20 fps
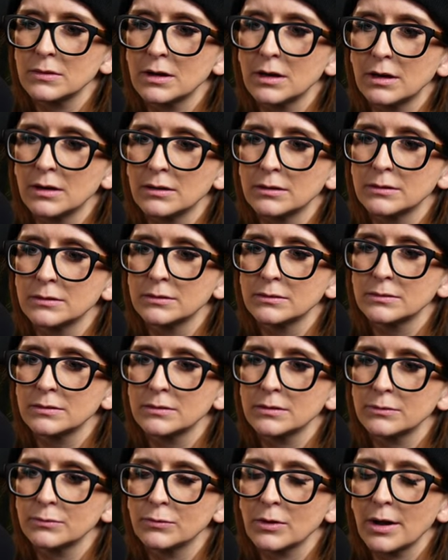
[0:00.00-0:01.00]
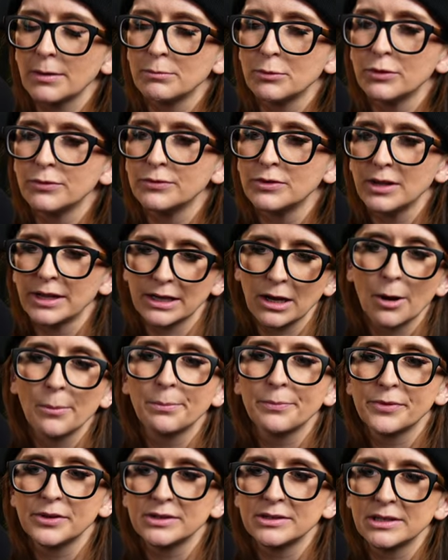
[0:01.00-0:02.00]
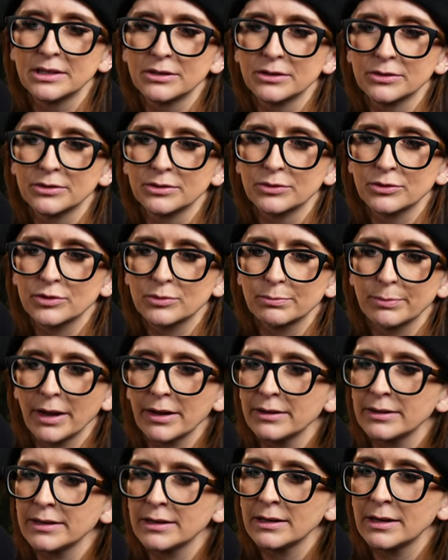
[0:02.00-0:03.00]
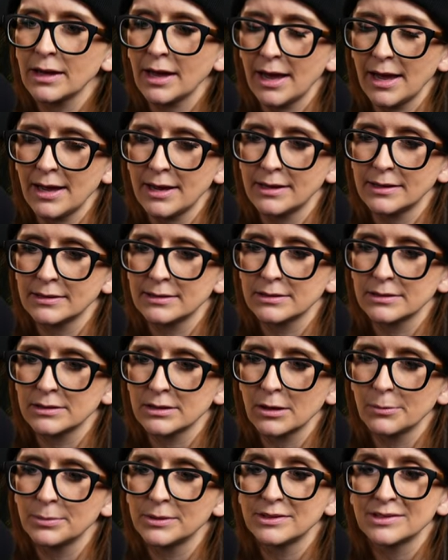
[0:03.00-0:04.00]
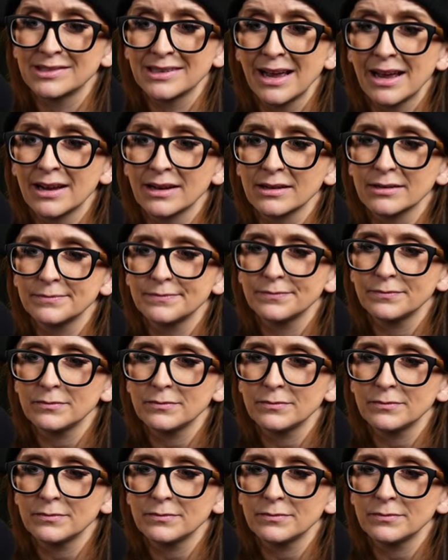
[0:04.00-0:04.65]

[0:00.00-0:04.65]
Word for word: Uh, I moved like up the deer's belly and up its neck,